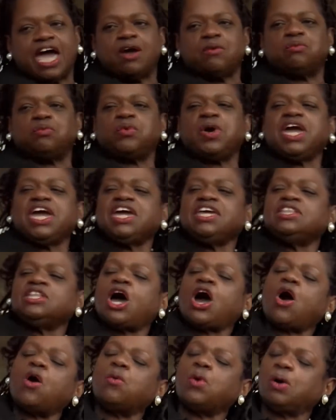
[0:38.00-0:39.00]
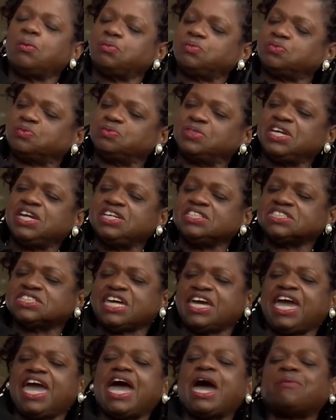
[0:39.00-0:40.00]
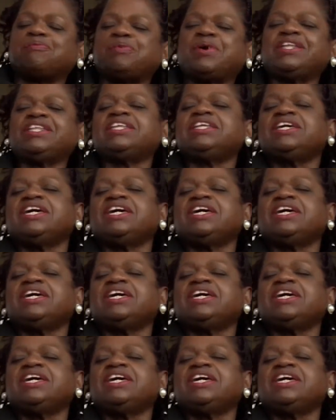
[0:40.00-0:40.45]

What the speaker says: That we know what needs to happen.